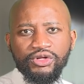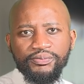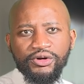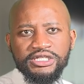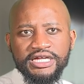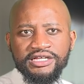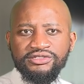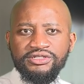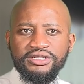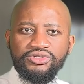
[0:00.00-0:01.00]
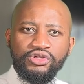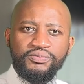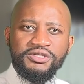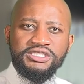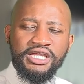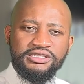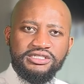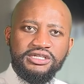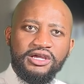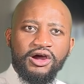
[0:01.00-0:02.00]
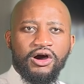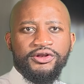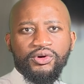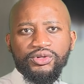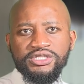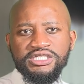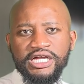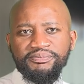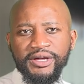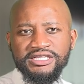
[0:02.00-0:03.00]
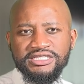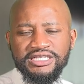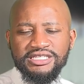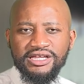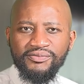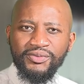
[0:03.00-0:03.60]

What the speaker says: 3.82% on a quarter-to-date basis,